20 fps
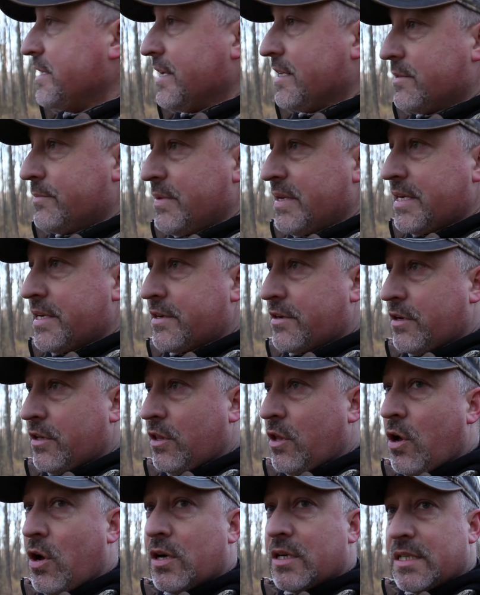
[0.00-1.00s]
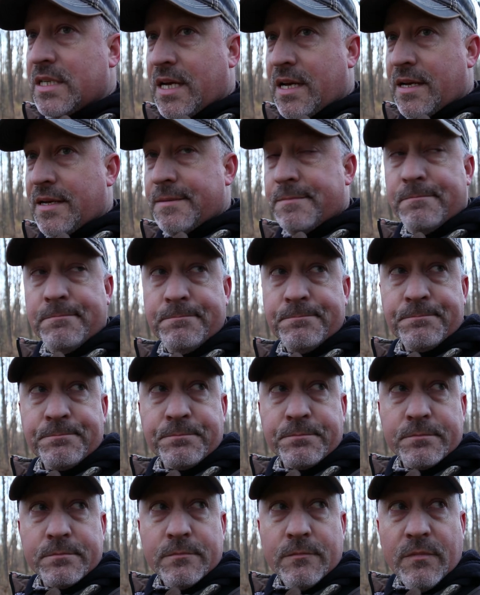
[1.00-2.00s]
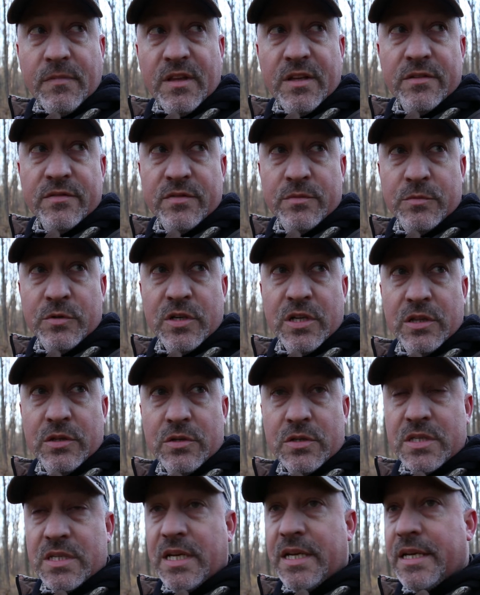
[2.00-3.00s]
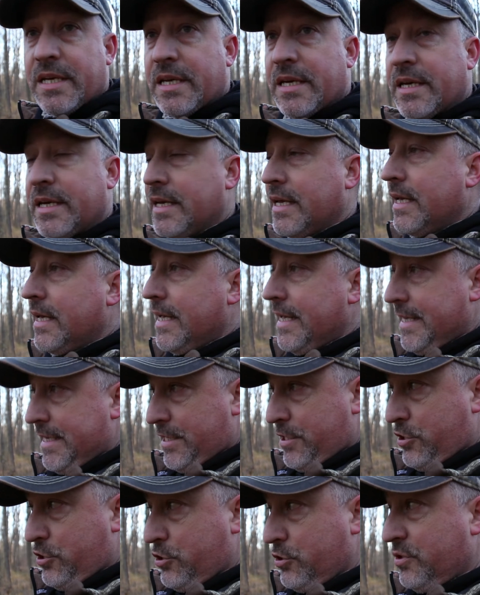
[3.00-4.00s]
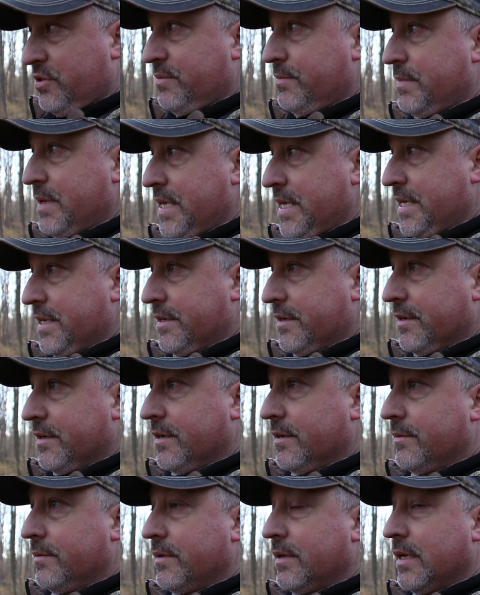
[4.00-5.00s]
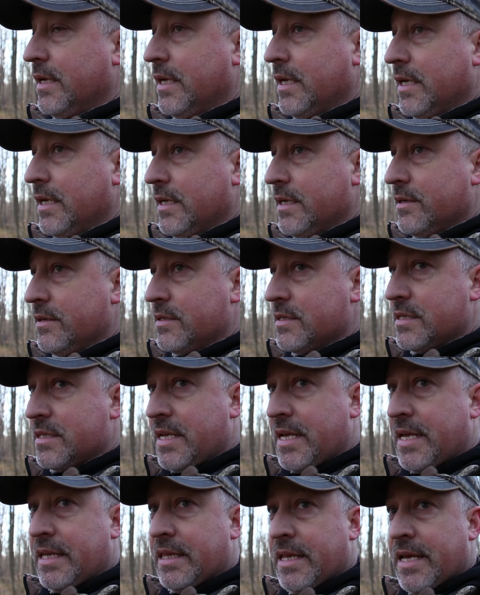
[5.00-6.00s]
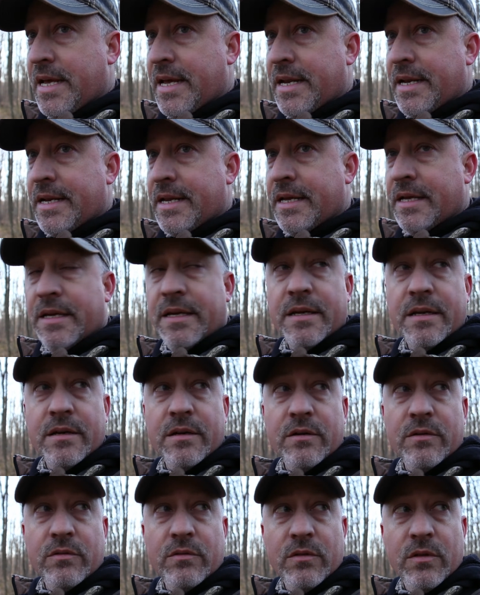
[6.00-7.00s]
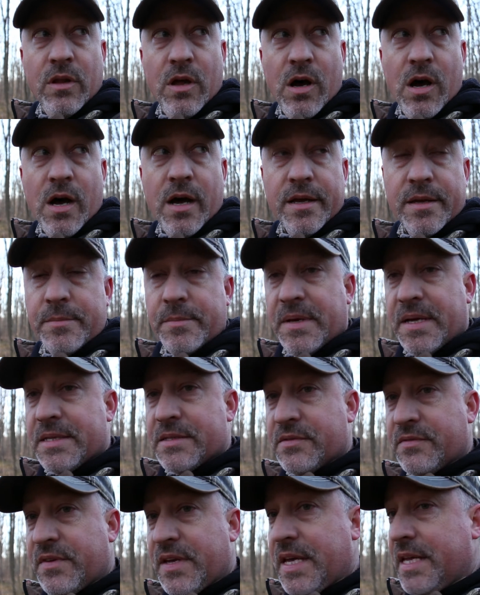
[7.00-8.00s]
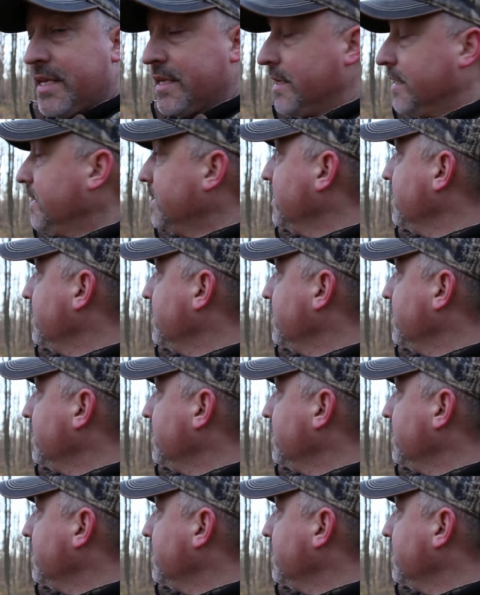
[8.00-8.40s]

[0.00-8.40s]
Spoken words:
stand's been here a long time from what it looks like, and it shouldn't be here. State land law in Pennsylvania